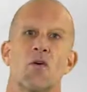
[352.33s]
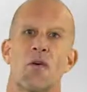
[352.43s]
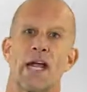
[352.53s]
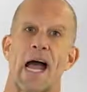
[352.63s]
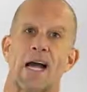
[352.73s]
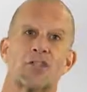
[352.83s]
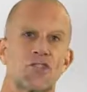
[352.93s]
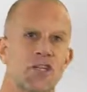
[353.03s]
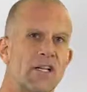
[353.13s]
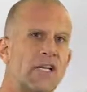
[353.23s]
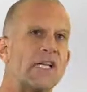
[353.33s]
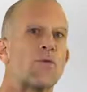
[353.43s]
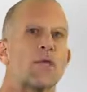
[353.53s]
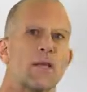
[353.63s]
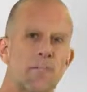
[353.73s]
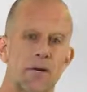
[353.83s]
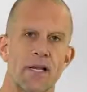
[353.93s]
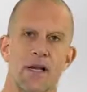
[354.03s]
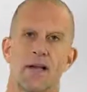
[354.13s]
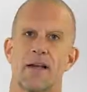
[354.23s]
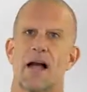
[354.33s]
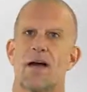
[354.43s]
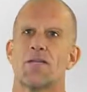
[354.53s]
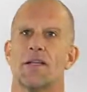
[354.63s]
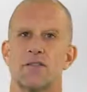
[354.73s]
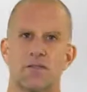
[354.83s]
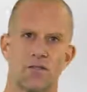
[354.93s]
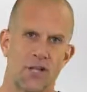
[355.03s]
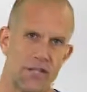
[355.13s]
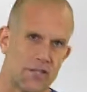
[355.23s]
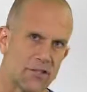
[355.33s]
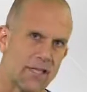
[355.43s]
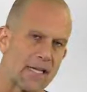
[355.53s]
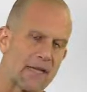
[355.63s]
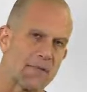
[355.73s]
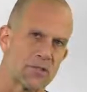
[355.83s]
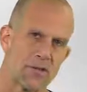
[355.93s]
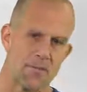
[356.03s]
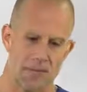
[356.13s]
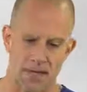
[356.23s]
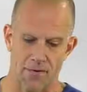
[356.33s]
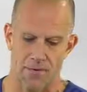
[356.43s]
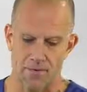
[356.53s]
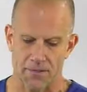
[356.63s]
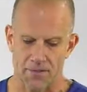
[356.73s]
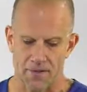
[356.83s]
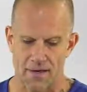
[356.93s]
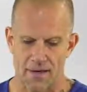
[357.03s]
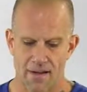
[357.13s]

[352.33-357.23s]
reaction and equilibria and how things are changing in chemistry and biochemistry.